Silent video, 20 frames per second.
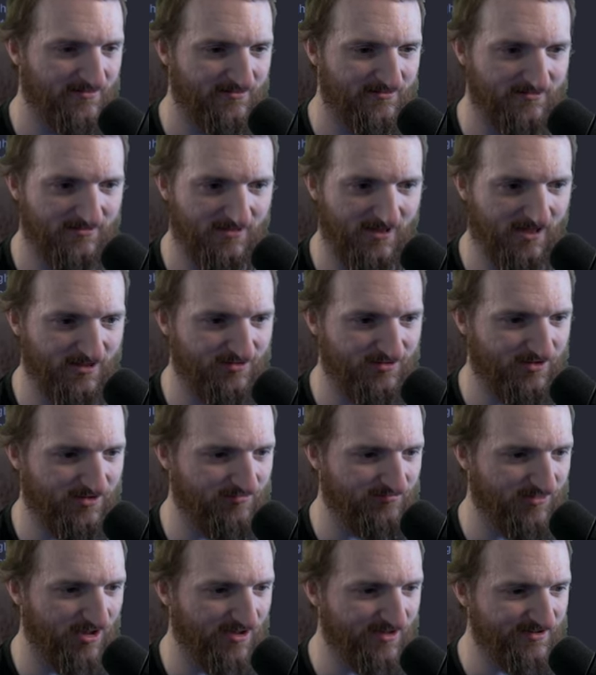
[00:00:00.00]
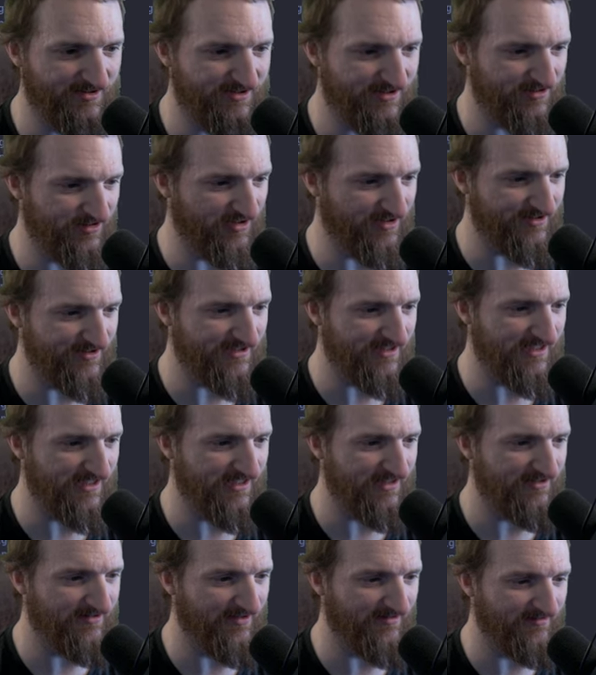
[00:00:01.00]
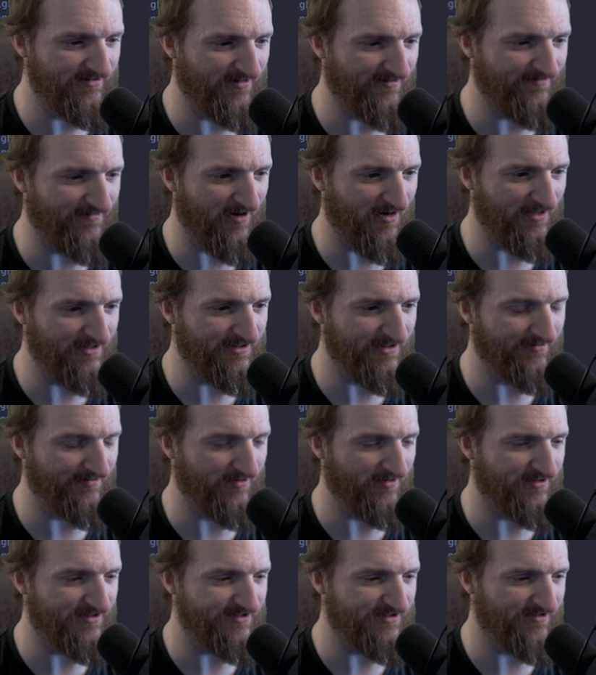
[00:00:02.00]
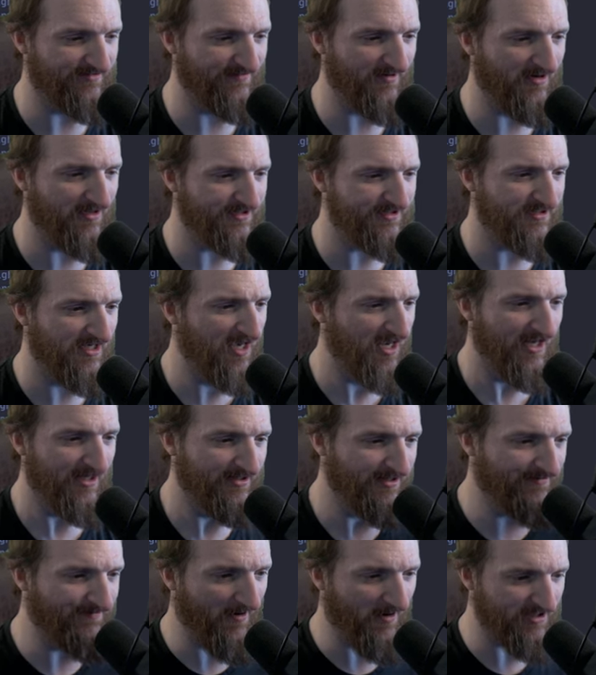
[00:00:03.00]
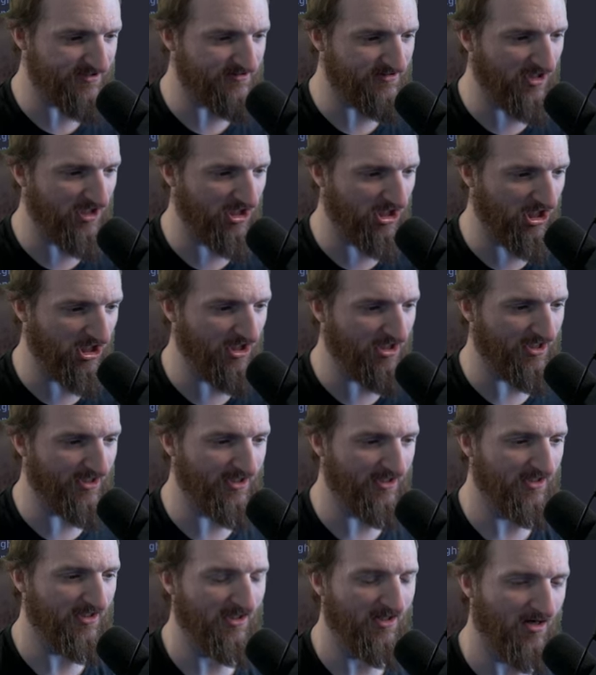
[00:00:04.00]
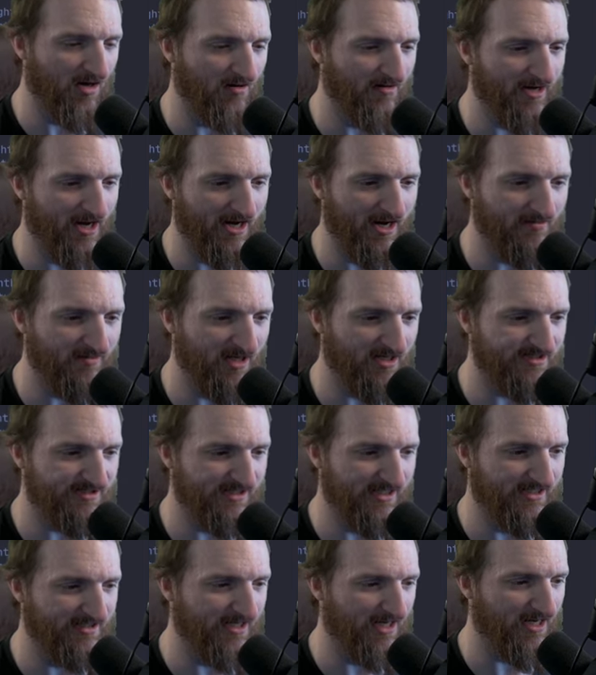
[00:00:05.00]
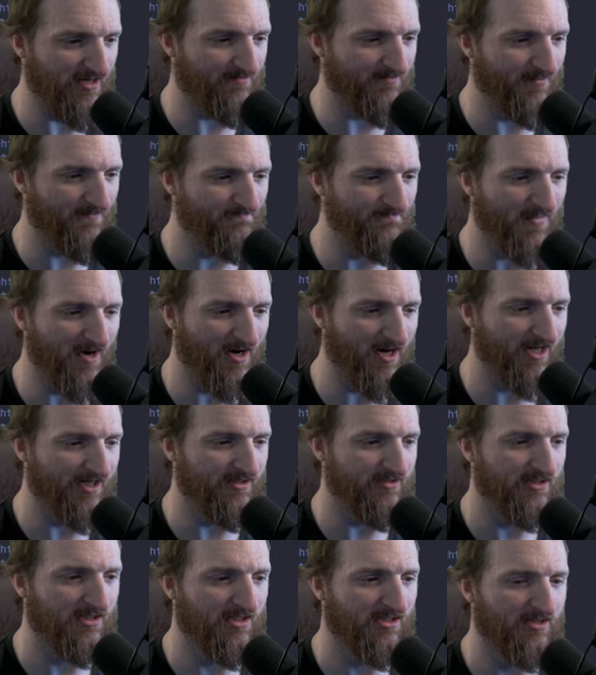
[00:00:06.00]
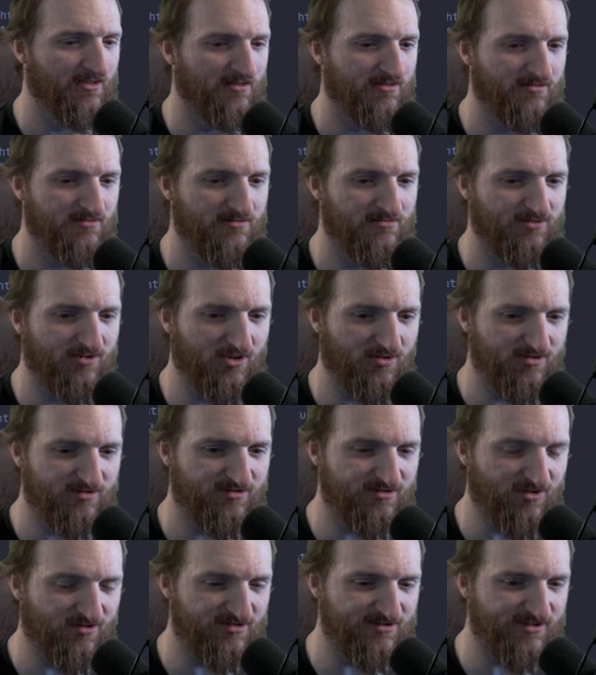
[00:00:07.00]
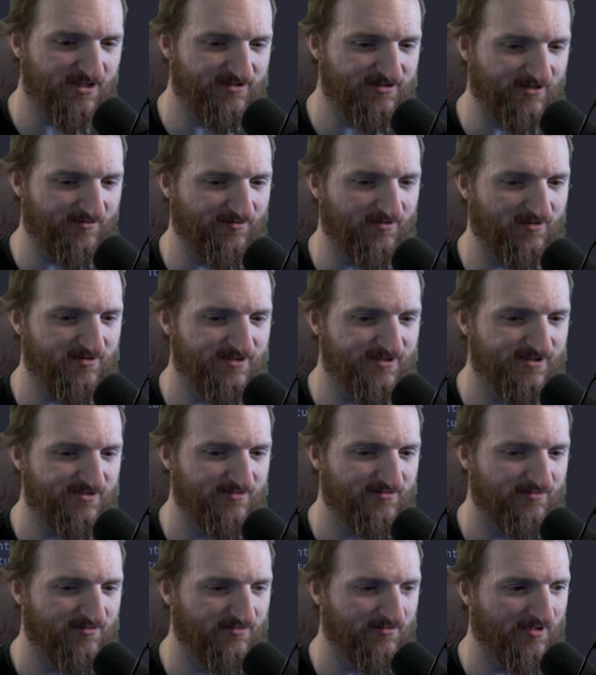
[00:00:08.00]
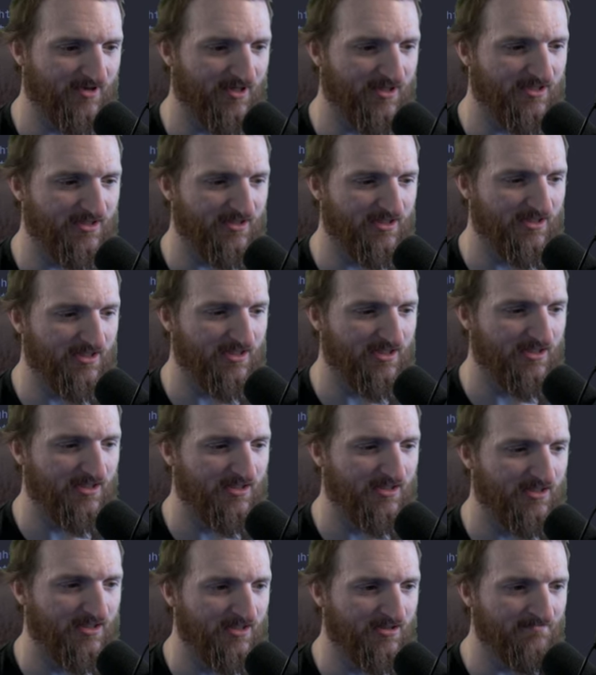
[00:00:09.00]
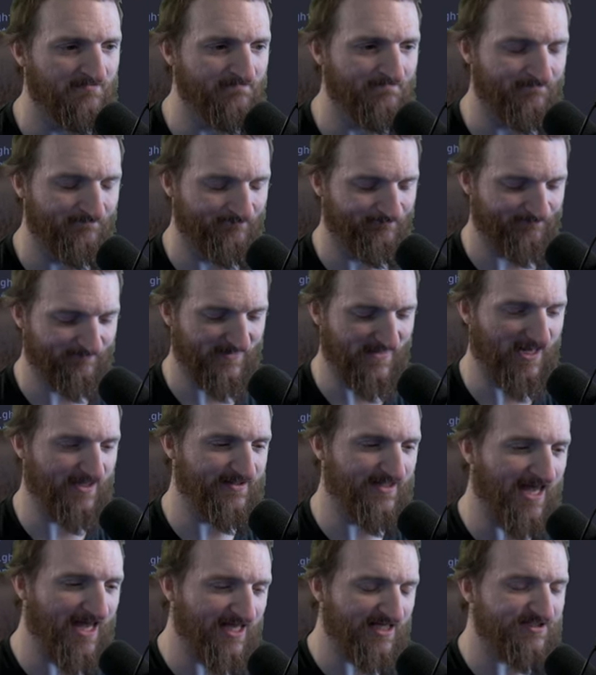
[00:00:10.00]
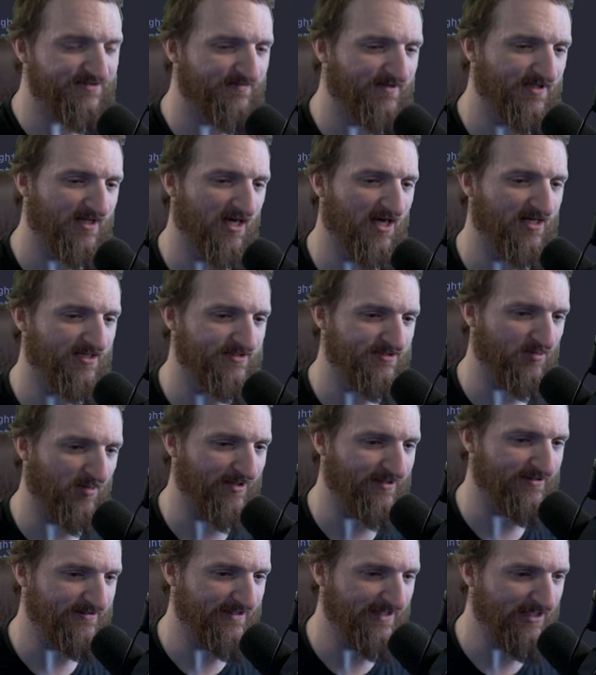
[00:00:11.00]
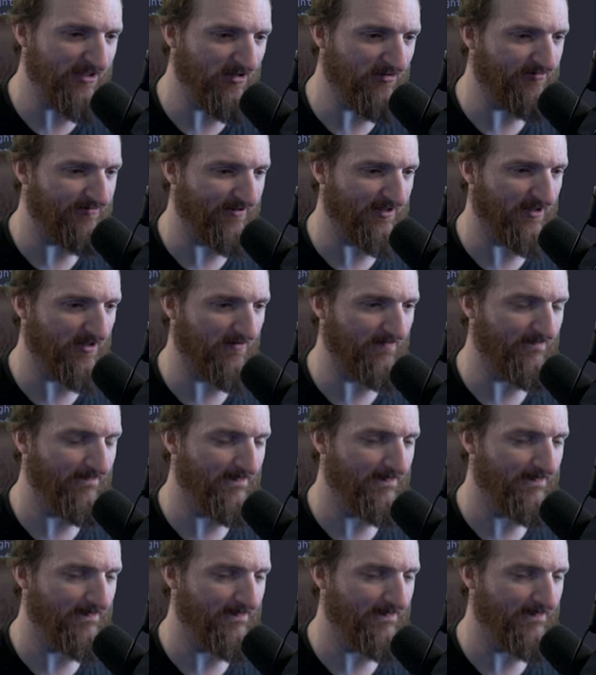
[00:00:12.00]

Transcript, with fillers: And you, you can see, you can see the, the font difference. The fonts the fonts look good. Okay, I'm not saying that, but there there's a difference, right? And that's because with Neovim,